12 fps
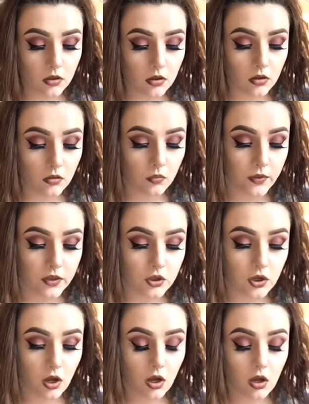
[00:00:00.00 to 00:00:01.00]
which
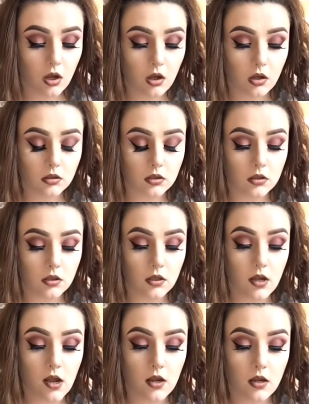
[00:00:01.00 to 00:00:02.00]
are
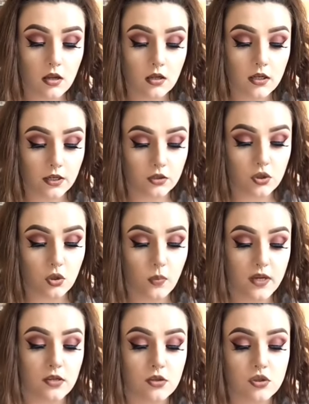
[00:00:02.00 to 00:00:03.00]
linked to the
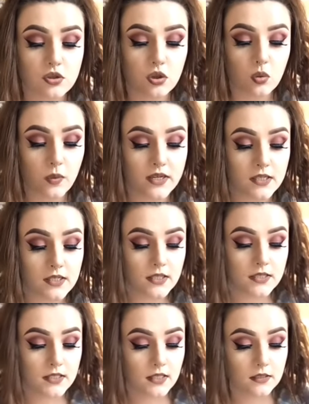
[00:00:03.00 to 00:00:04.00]
wind. So the wind
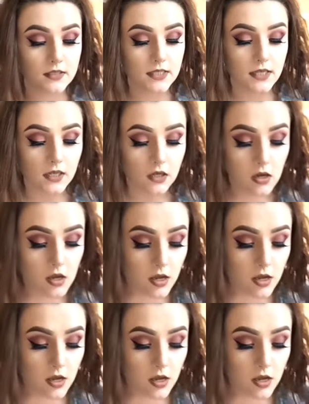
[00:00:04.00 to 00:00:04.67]
is tilting.